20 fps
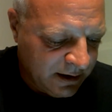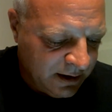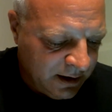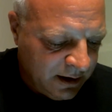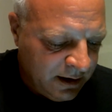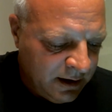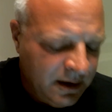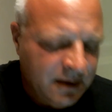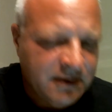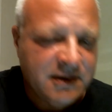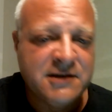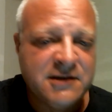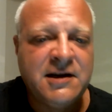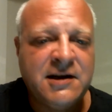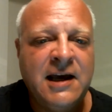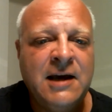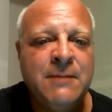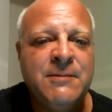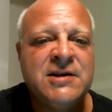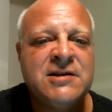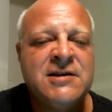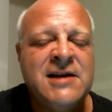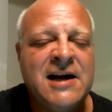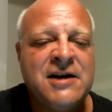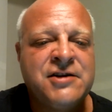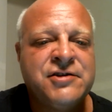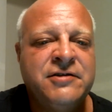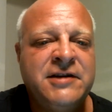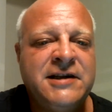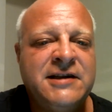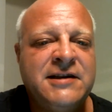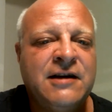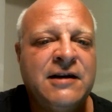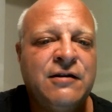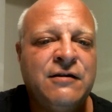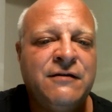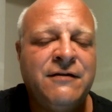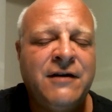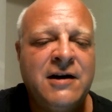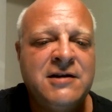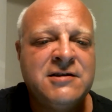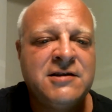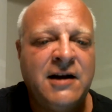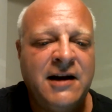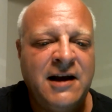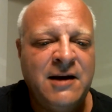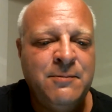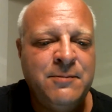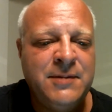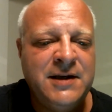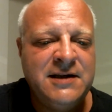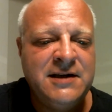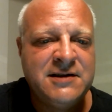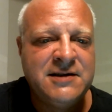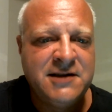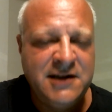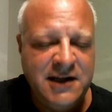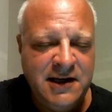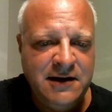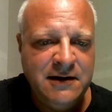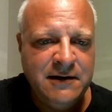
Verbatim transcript: This game is nationally televised on NBC.